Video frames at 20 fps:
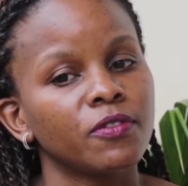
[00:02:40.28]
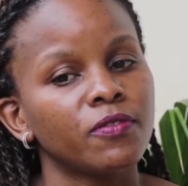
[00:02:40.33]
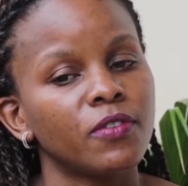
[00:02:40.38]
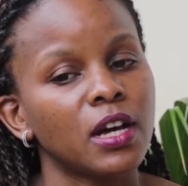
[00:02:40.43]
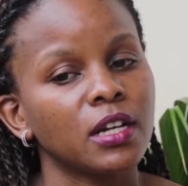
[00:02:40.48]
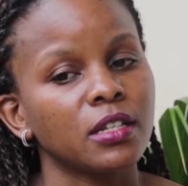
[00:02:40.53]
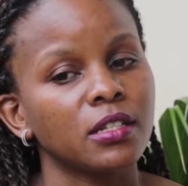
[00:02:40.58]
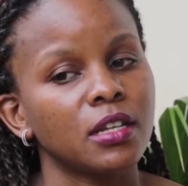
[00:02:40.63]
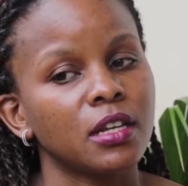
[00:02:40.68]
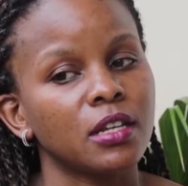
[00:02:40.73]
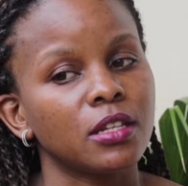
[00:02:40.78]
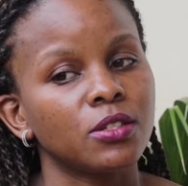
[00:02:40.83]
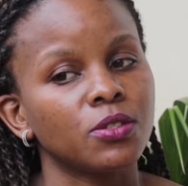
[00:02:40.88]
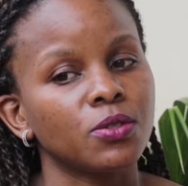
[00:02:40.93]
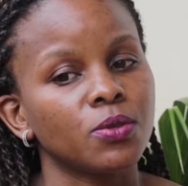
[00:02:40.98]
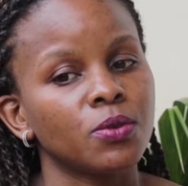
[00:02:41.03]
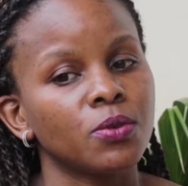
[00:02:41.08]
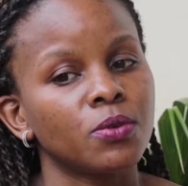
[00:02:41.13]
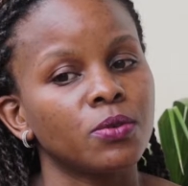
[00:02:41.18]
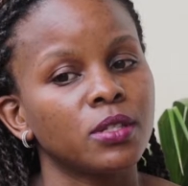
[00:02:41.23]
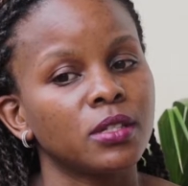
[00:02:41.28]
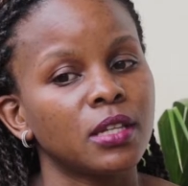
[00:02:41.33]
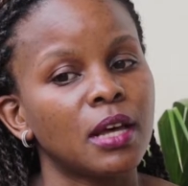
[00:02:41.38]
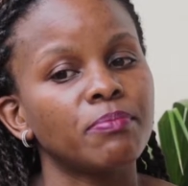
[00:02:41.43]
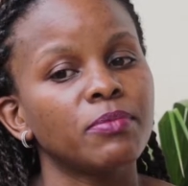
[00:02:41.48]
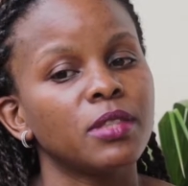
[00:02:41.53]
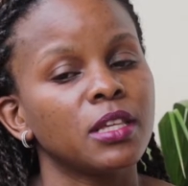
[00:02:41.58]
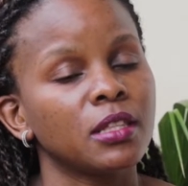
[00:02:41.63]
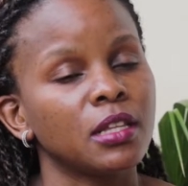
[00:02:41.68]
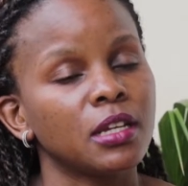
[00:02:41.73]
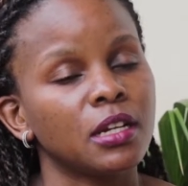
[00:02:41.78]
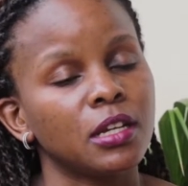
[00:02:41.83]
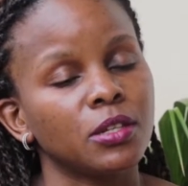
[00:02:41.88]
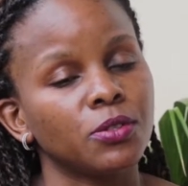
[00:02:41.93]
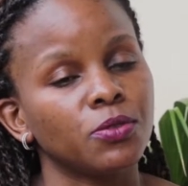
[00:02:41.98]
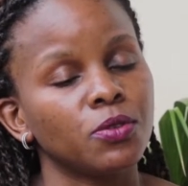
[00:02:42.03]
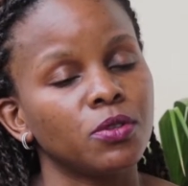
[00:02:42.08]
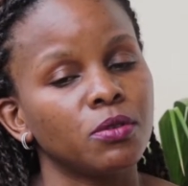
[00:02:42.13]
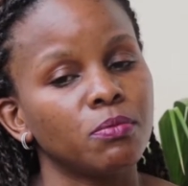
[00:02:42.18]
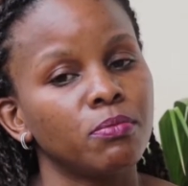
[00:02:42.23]
factors or something that
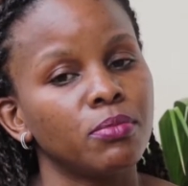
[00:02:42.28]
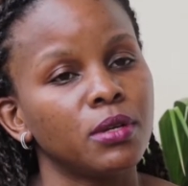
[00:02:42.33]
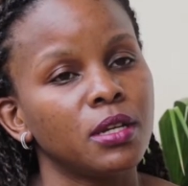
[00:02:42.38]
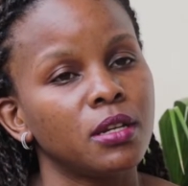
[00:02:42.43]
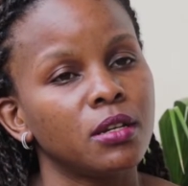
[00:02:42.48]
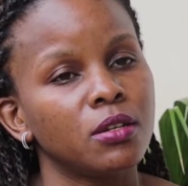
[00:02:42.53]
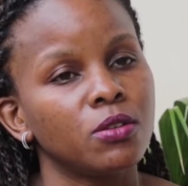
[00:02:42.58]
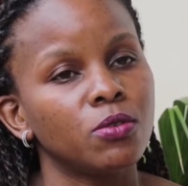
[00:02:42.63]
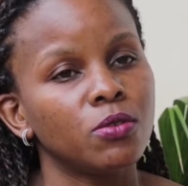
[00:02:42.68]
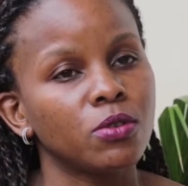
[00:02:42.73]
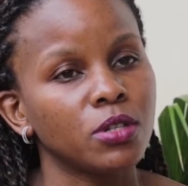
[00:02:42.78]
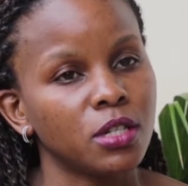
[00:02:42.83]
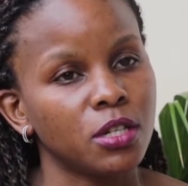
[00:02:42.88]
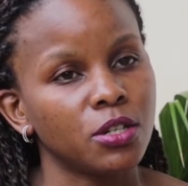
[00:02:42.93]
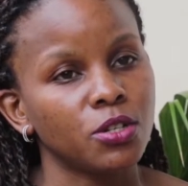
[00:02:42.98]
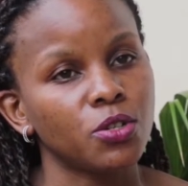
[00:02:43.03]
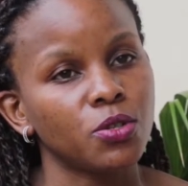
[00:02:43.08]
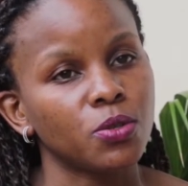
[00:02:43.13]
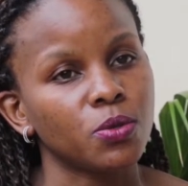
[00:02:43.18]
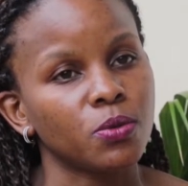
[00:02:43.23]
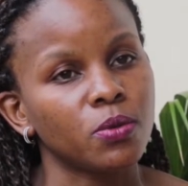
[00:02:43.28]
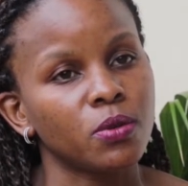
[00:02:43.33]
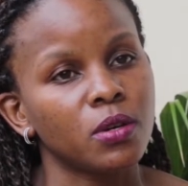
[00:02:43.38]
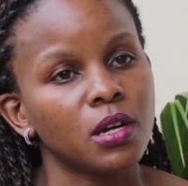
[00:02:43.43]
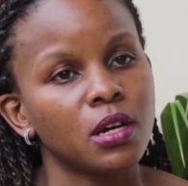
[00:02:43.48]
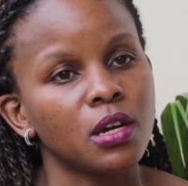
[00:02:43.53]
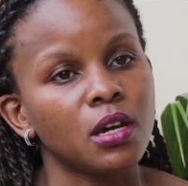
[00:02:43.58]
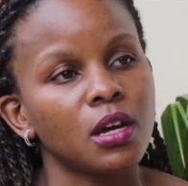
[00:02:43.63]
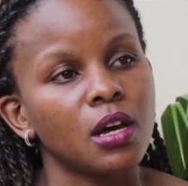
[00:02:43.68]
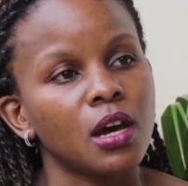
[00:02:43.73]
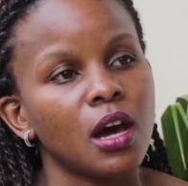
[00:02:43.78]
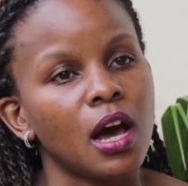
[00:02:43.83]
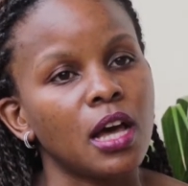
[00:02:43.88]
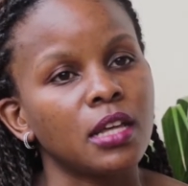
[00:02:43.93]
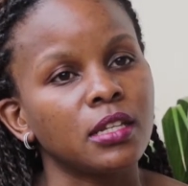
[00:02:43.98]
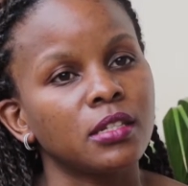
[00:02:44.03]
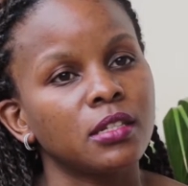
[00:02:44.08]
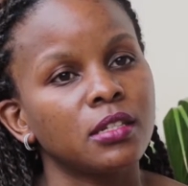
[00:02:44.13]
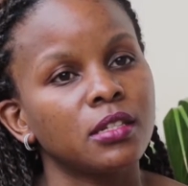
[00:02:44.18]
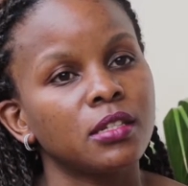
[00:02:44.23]
has not been looked into
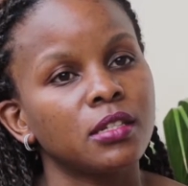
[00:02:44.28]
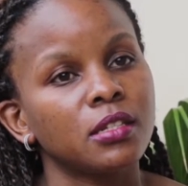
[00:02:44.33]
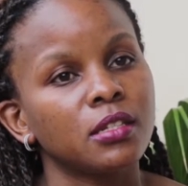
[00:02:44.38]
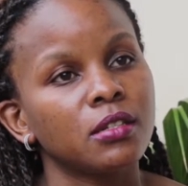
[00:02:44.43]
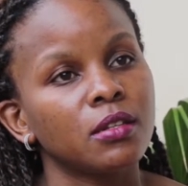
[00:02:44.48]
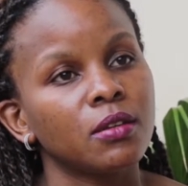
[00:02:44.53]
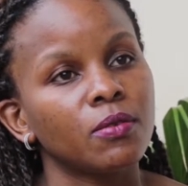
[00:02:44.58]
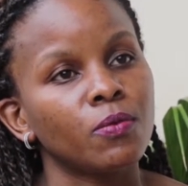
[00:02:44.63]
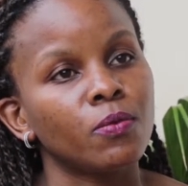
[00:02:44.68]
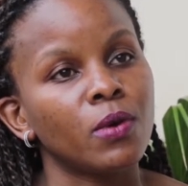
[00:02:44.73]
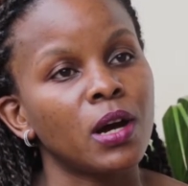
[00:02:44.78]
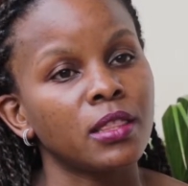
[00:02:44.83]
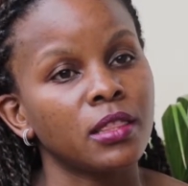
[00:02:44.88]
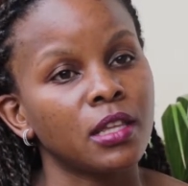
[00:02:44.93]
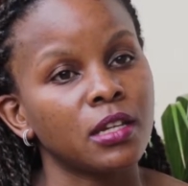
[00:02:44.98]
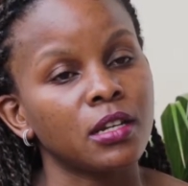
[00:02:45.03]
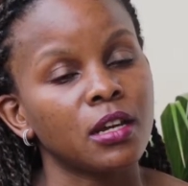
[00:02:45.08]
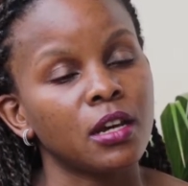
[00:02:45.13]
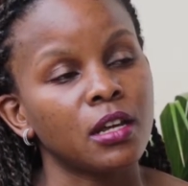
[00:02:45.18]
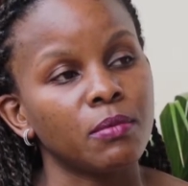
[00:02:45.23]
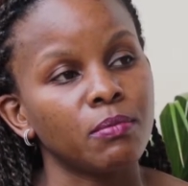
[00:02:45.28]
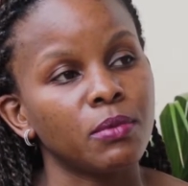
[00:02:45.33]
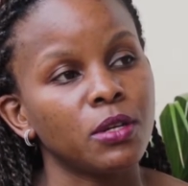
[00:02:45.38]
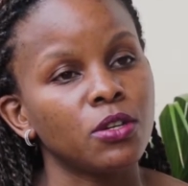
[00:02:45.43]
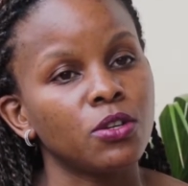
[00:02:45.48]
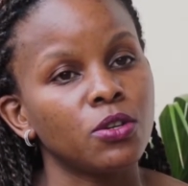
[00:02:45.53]
as one that can be